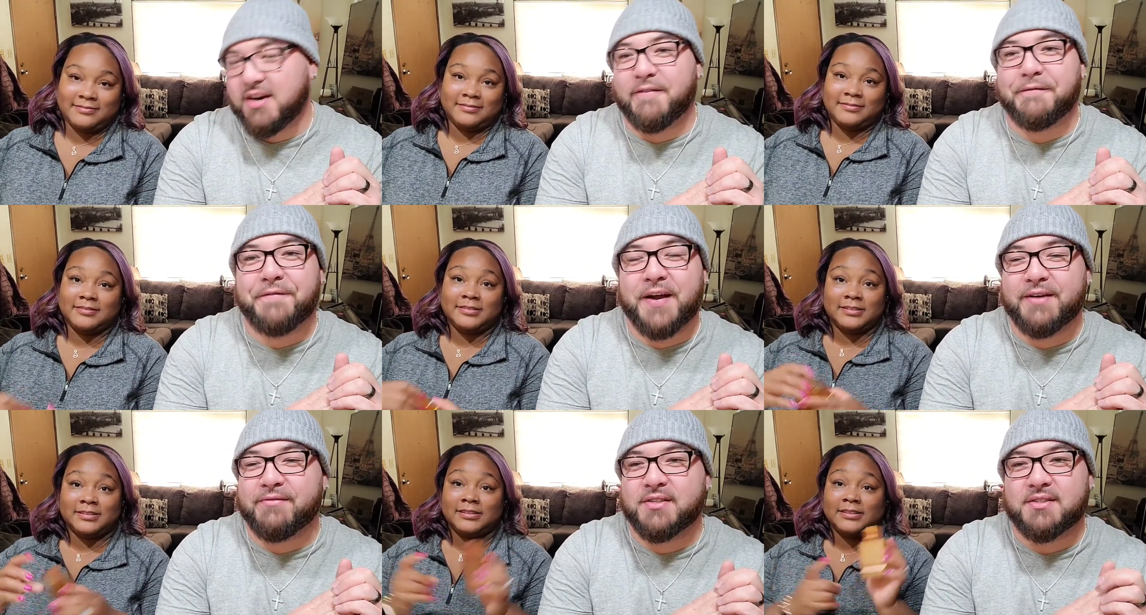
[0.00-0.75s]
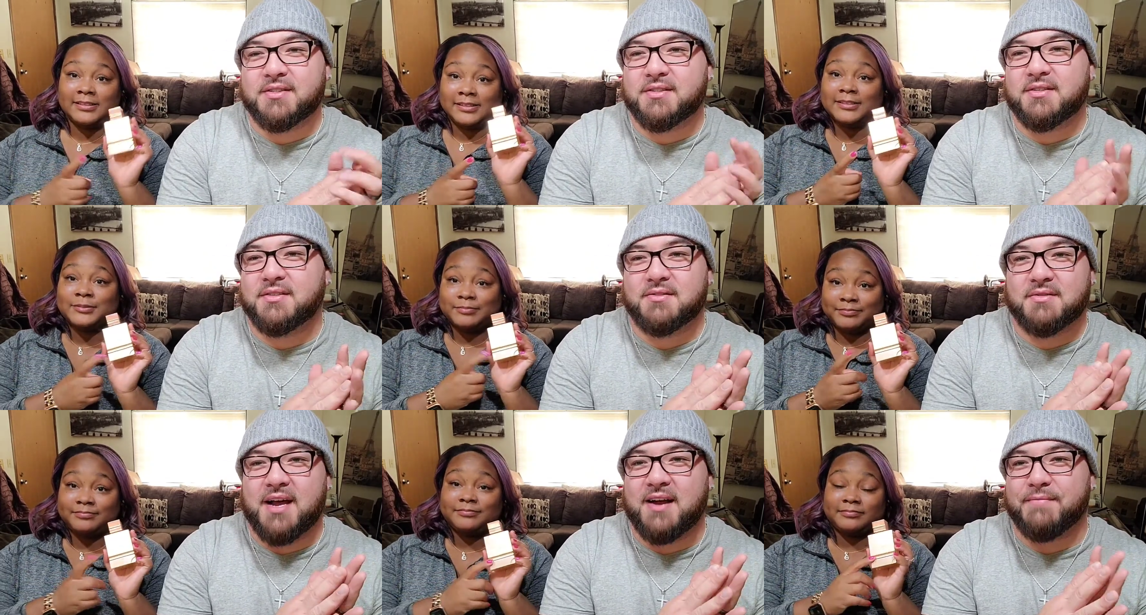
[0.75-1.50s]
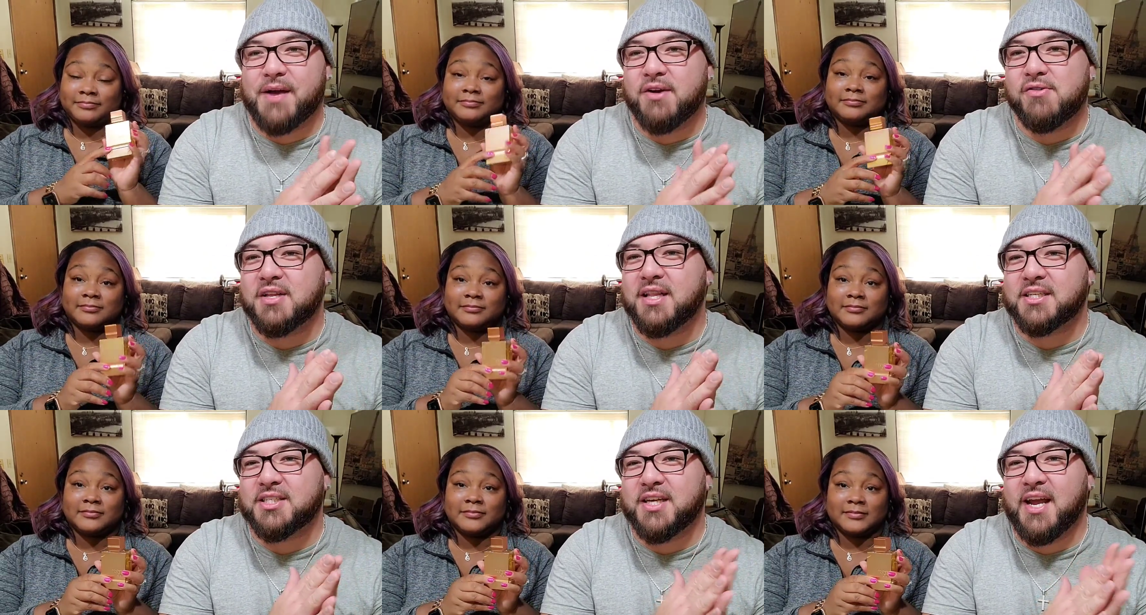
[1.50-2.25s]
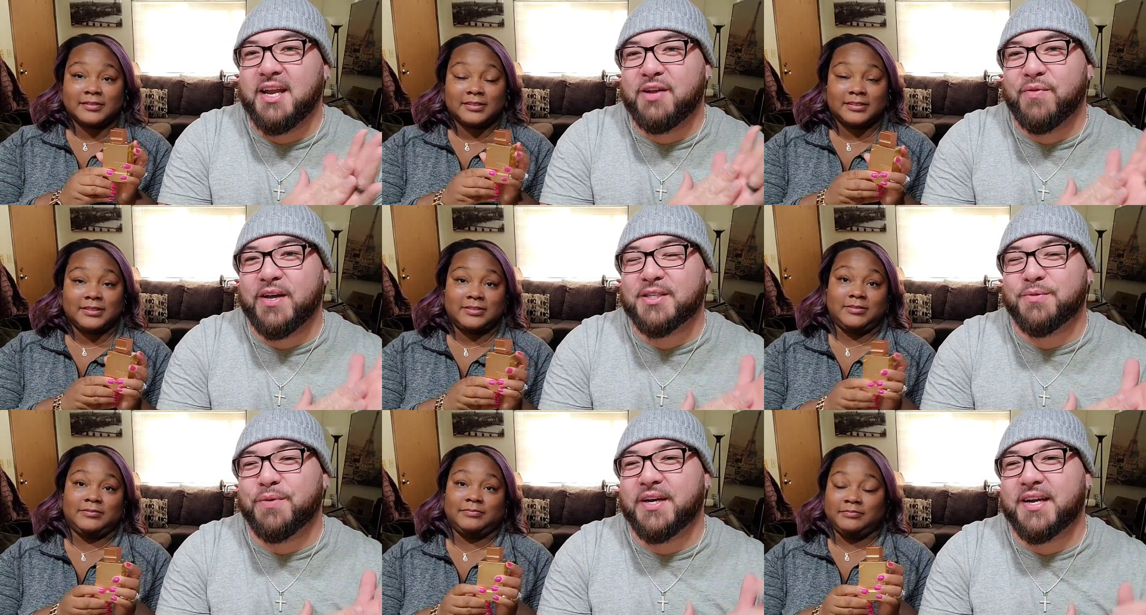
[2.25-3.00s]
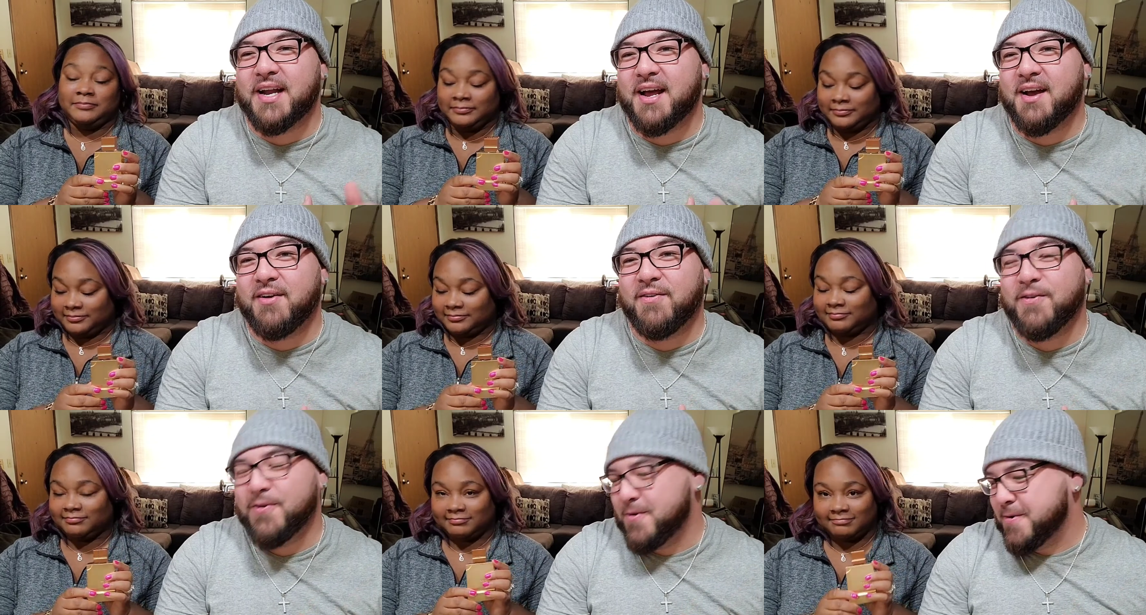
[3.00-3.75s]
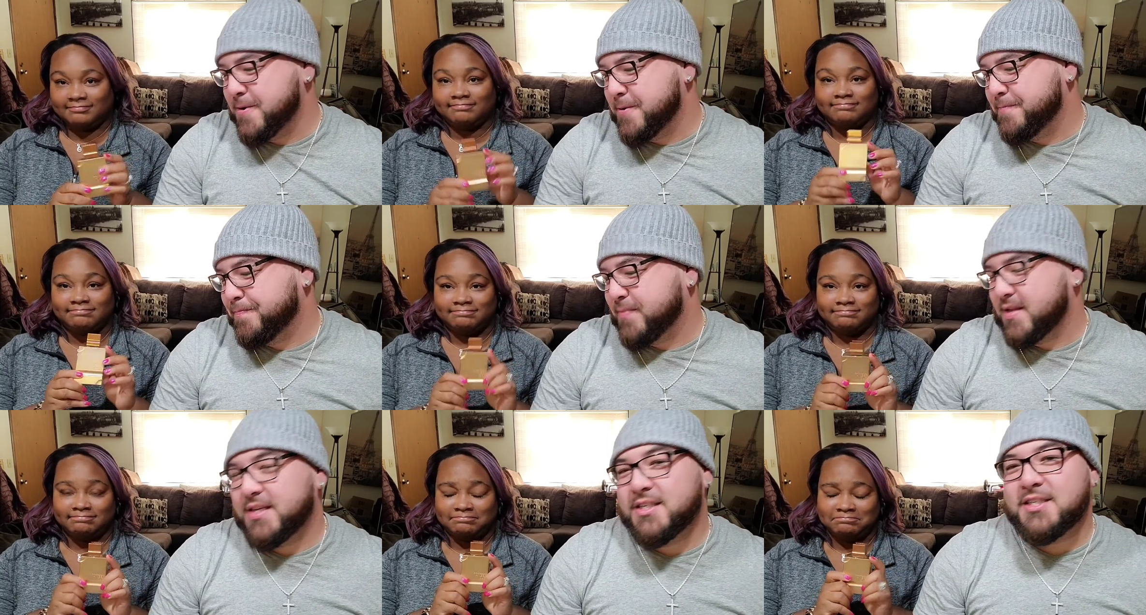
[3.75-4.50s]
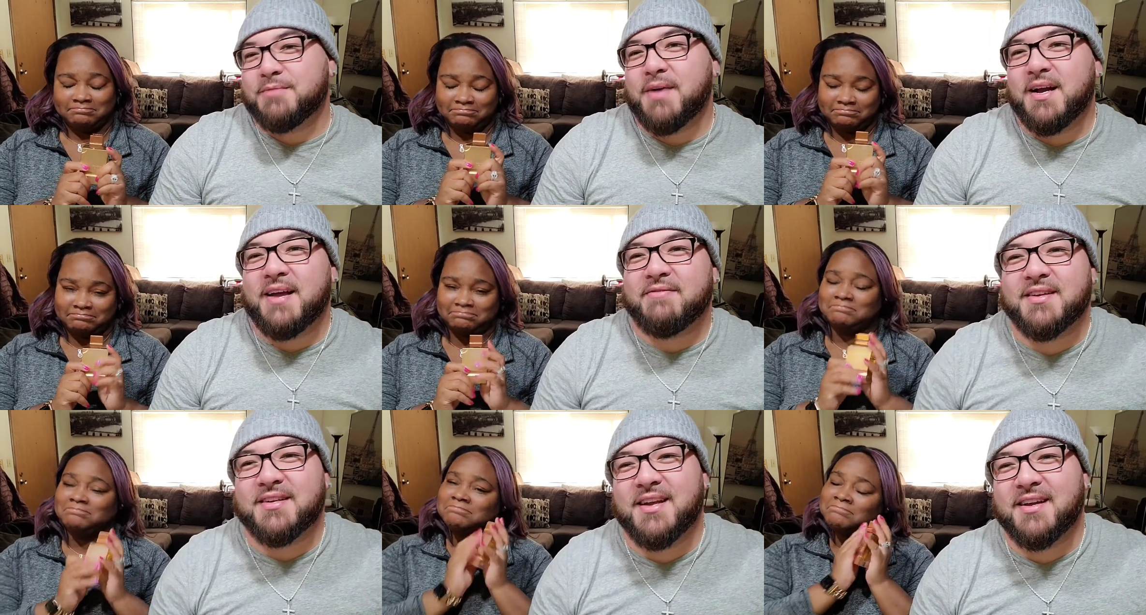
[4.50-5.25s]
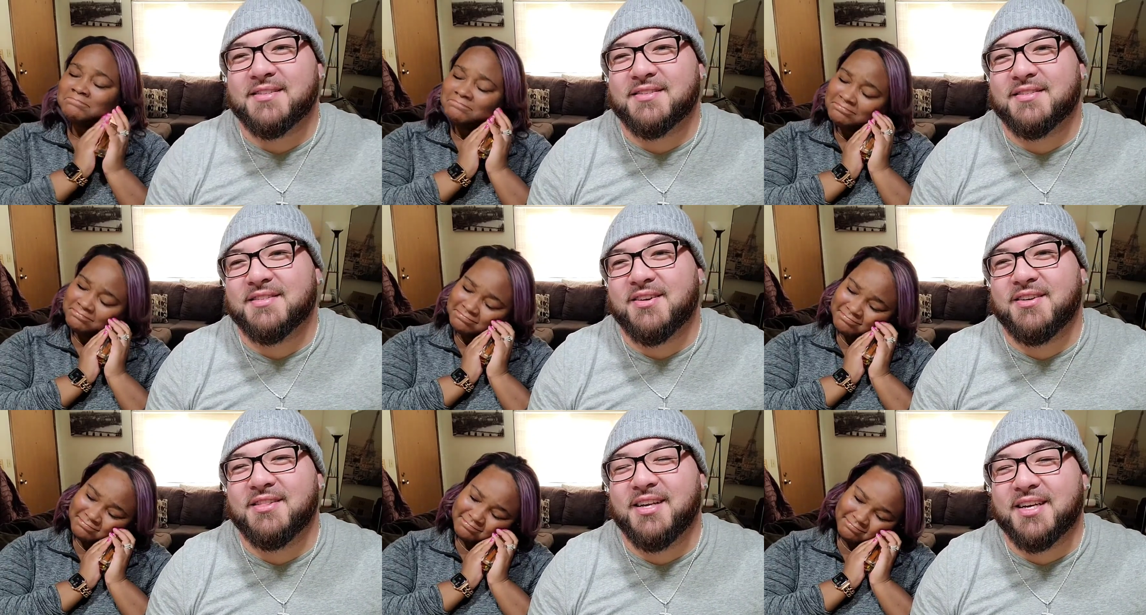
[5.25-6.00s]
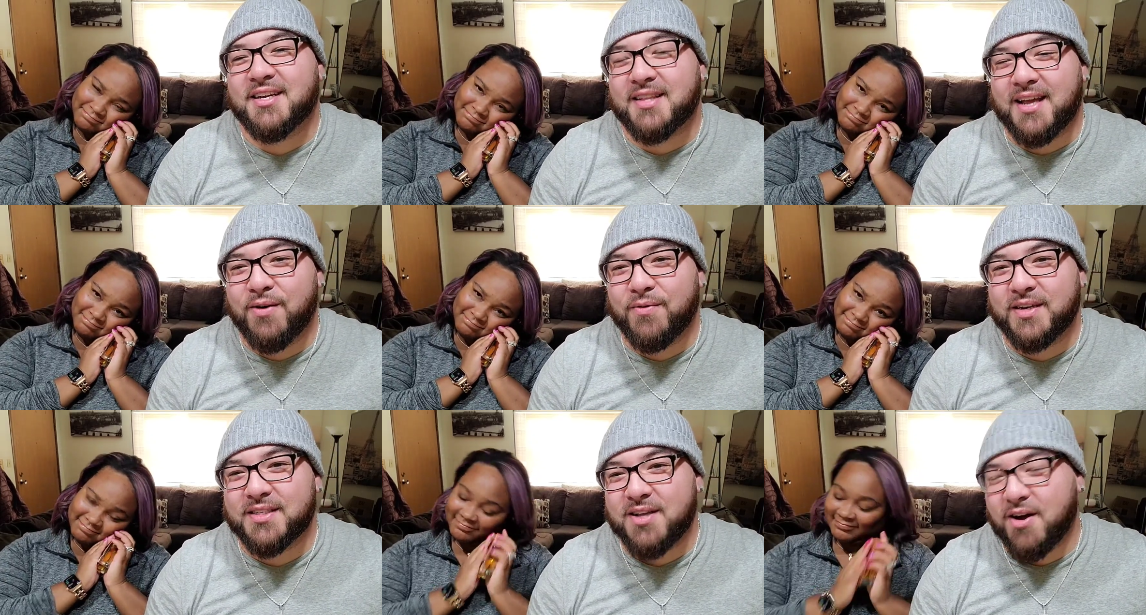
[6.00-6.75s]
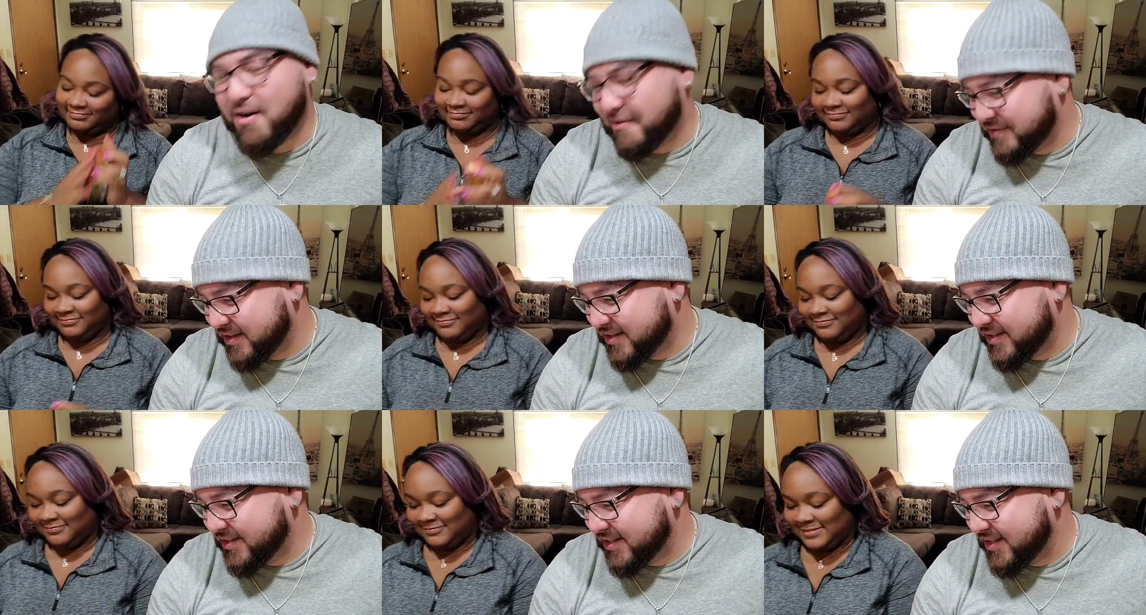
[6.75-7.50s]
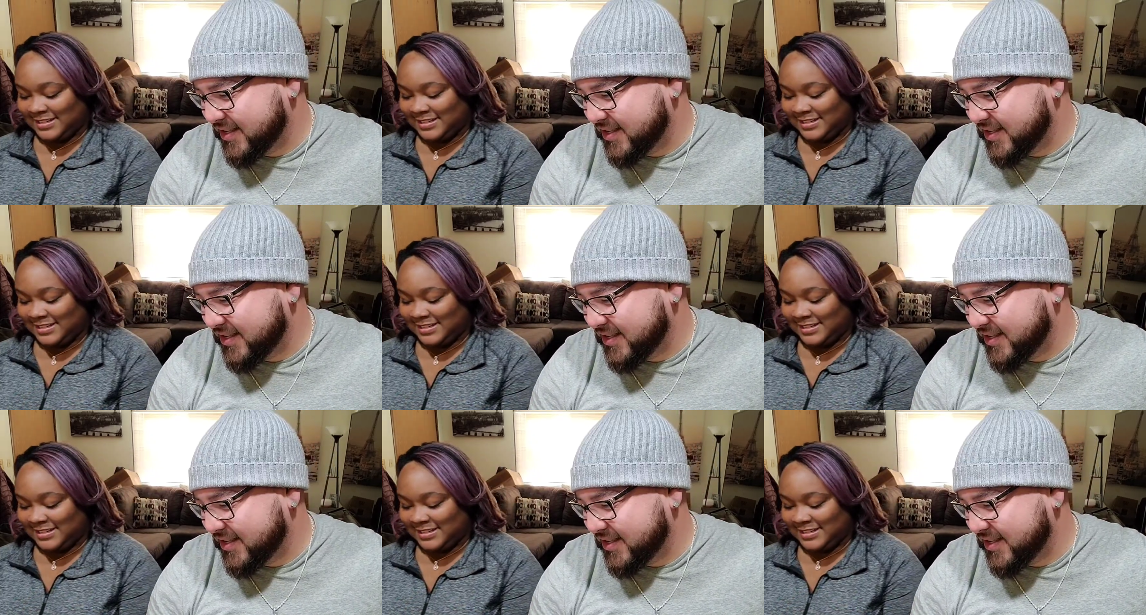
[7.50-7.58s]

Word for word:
Speaker 1: her favorite out of my whole collection, anyways. But now she might have to not start looking at that one as often.